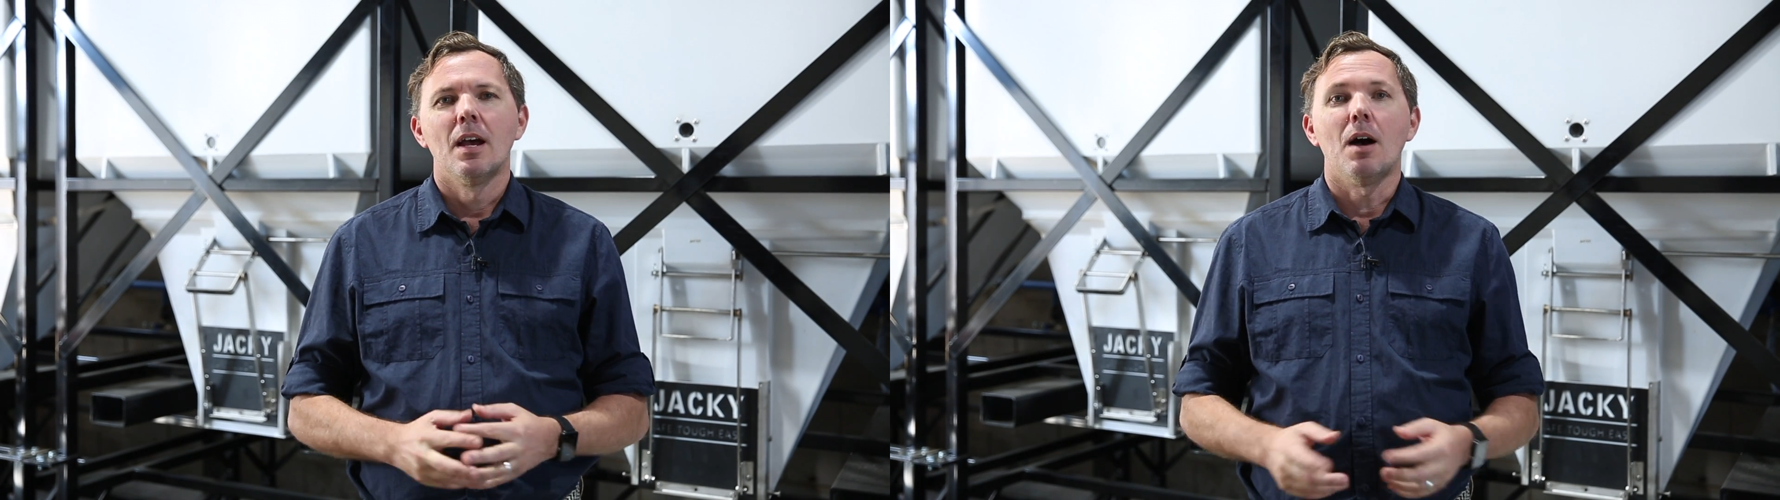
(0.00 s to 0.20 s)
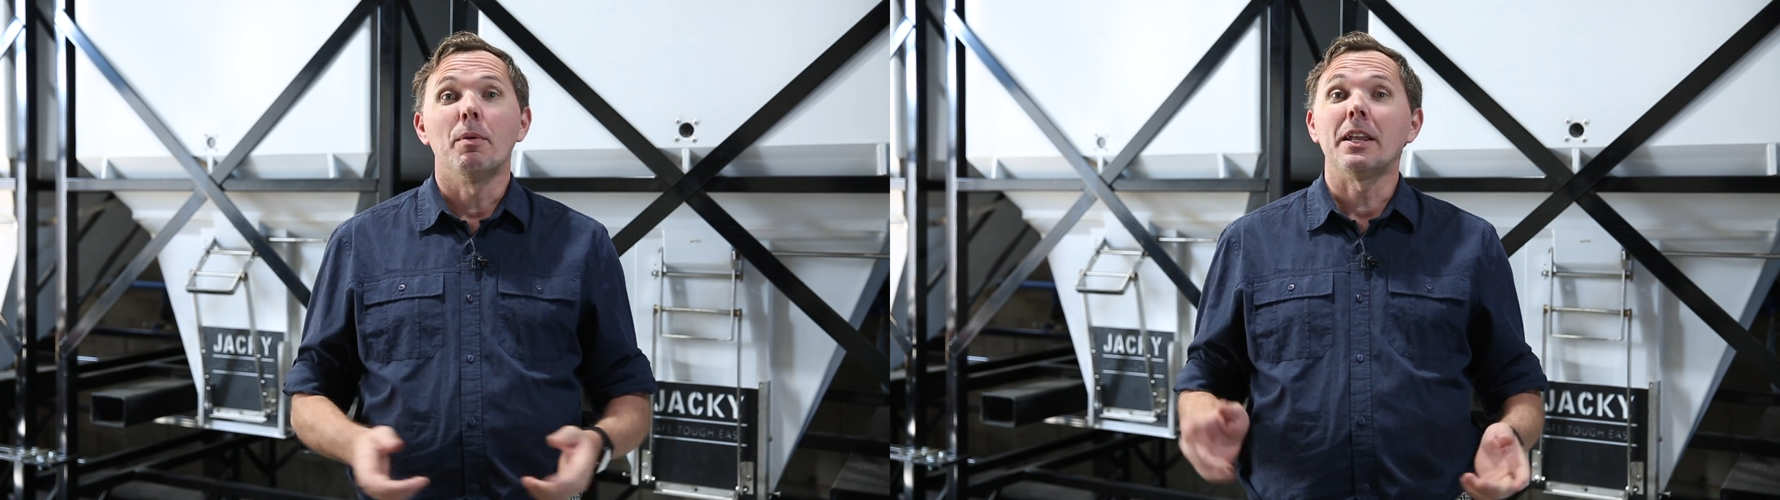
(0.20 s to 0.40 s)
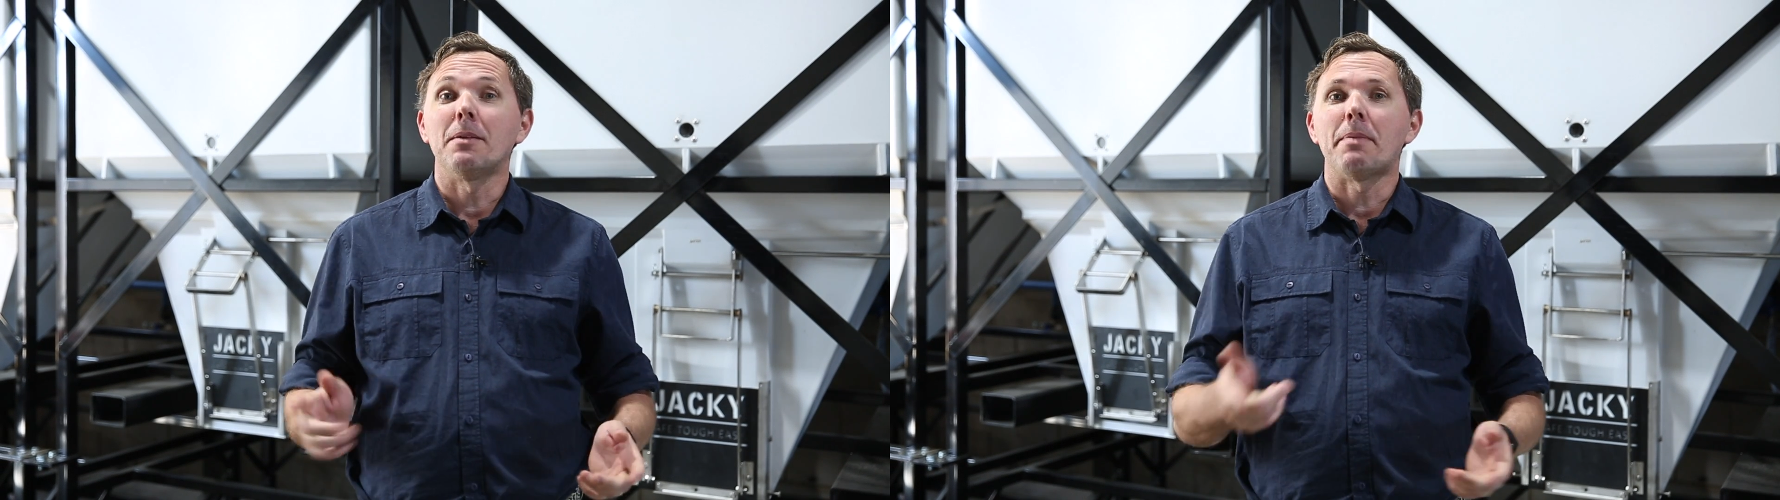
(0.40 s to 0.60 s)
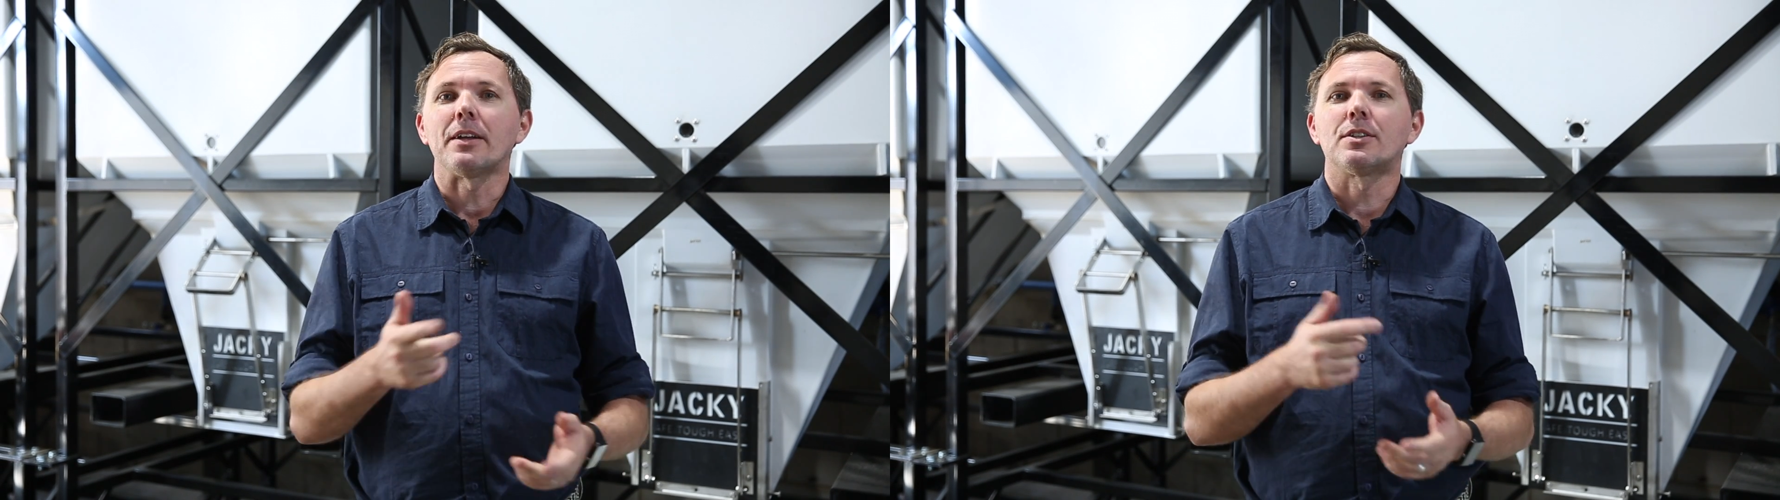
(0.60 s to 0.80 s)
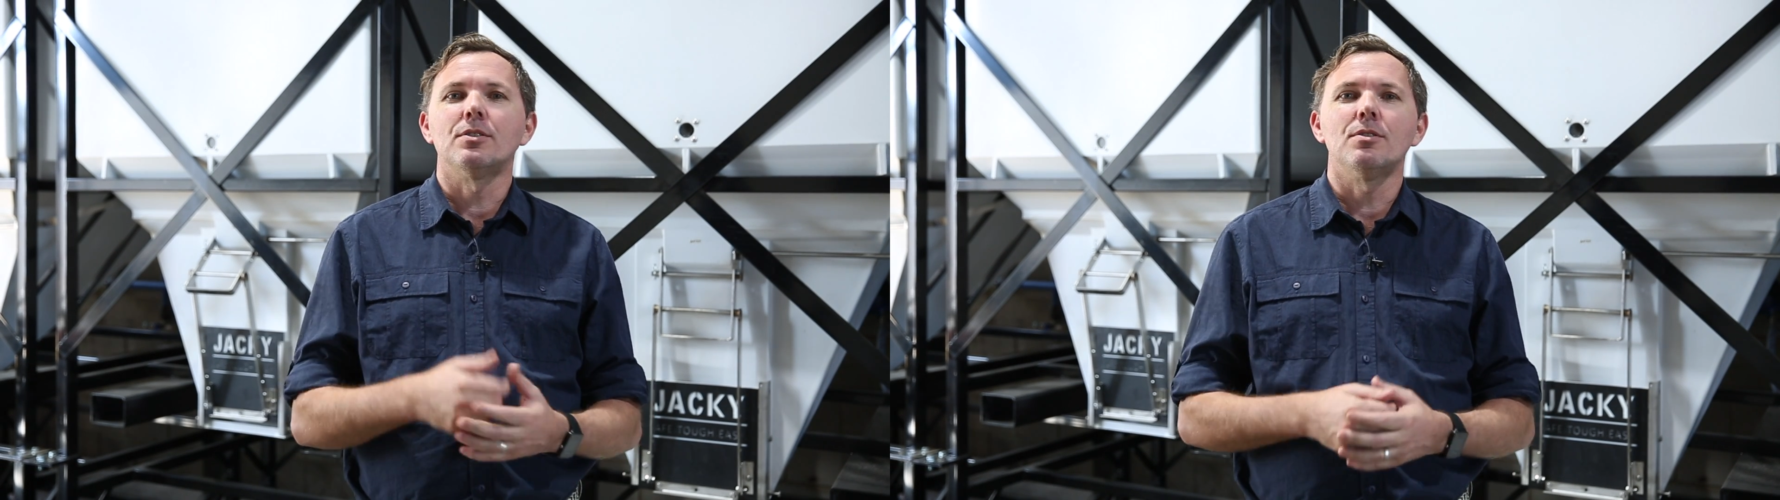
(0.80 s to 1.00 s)
We're getting
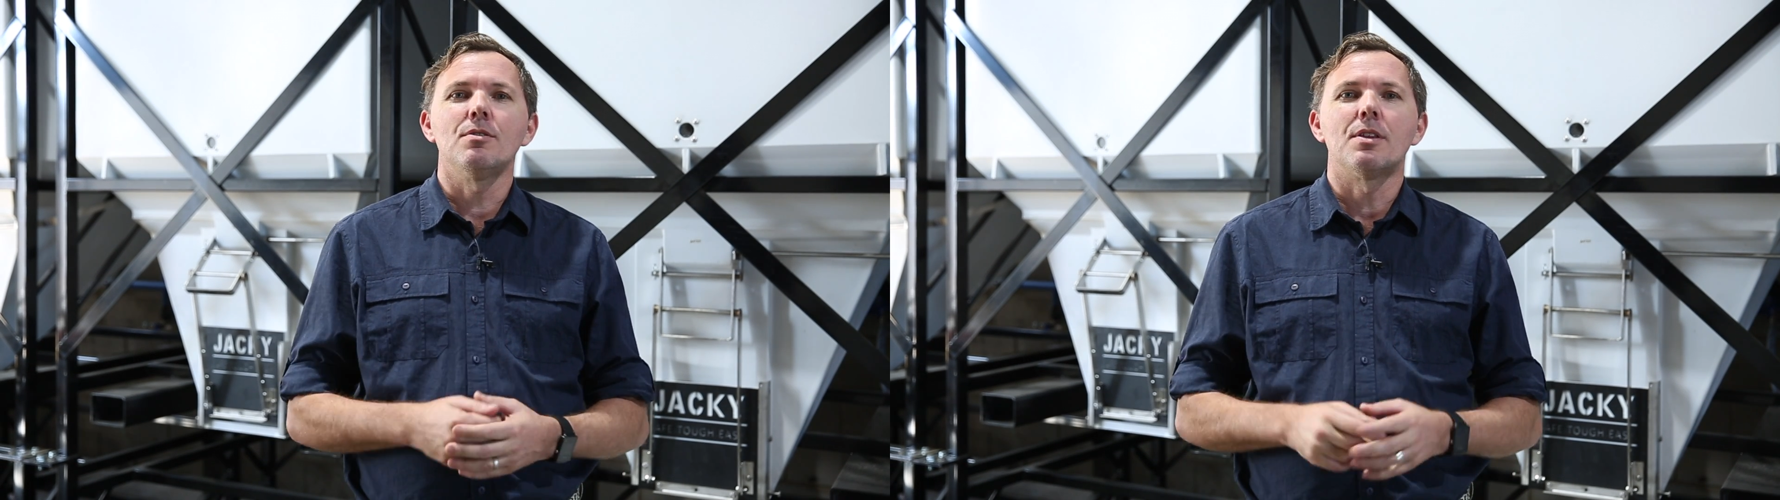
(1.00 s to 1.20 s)
back to